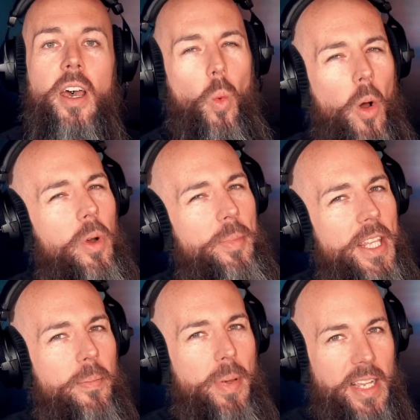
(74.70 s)
What would
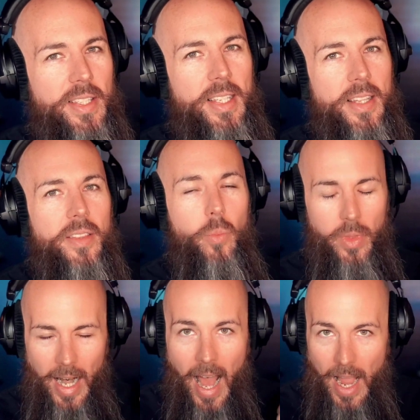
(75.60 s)
be the best synth
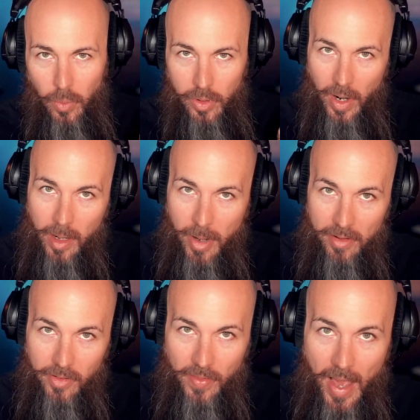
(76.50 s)
that I would
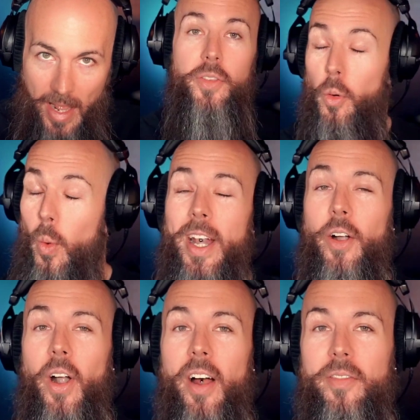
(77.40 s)
recommend for that? The
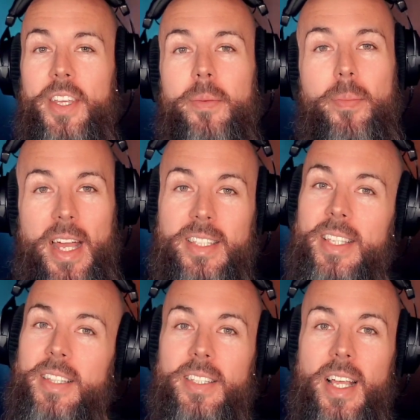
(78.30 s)
winner of the
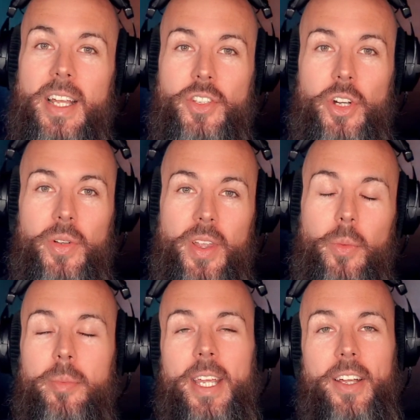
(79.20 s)
best synthesizer
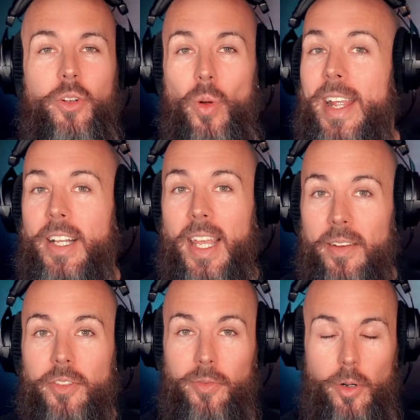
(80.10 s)
that would be a great
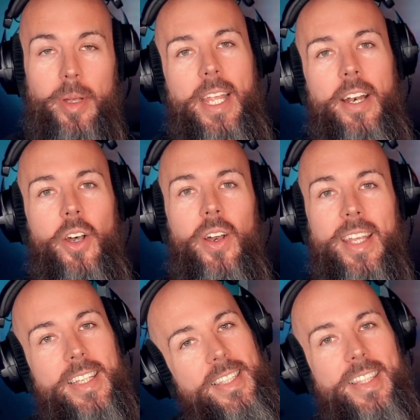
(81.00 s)
gift for a
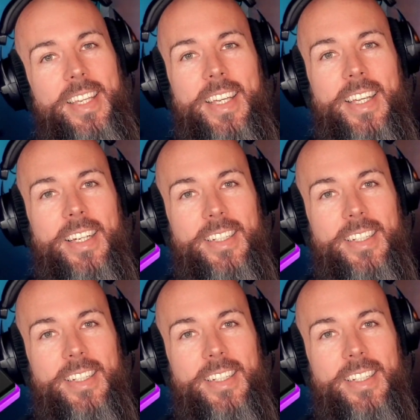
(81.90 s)
beginner is the